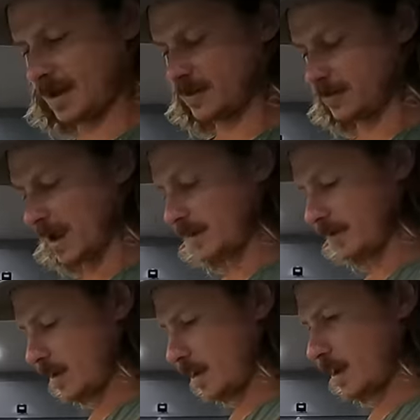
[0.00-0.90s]
that's the
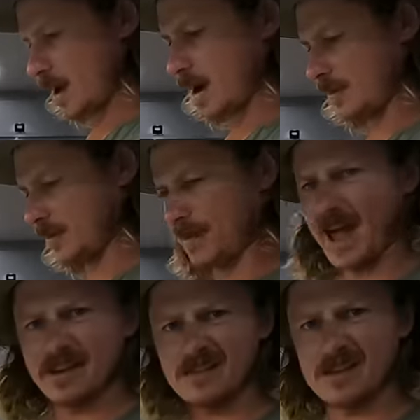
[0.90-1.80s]
base, uh, the
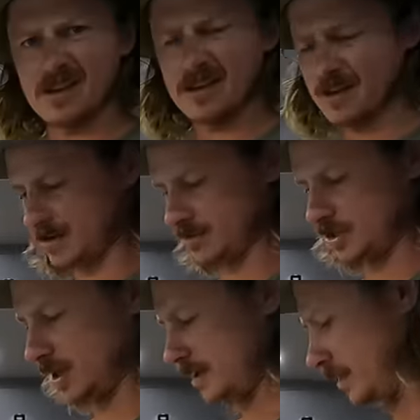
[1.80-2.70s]
paste. Oh
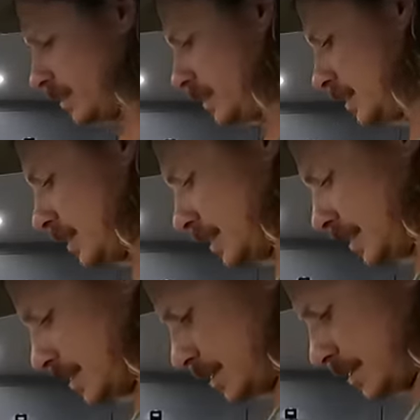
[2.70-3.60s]
Jesus,
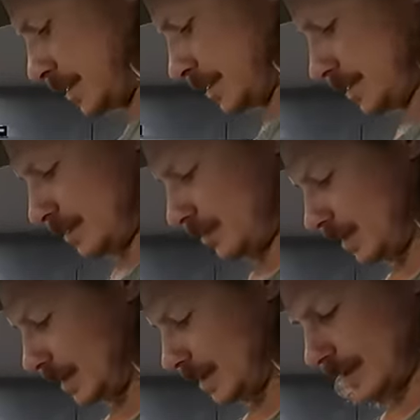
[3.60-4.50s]

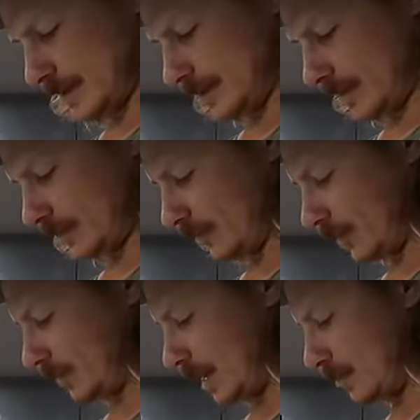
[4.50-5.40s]
shouldn't have done this after
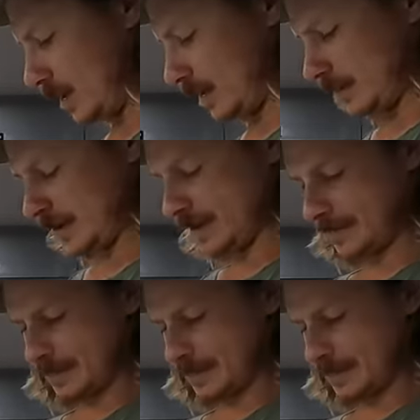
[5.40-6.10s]
fifteen beers.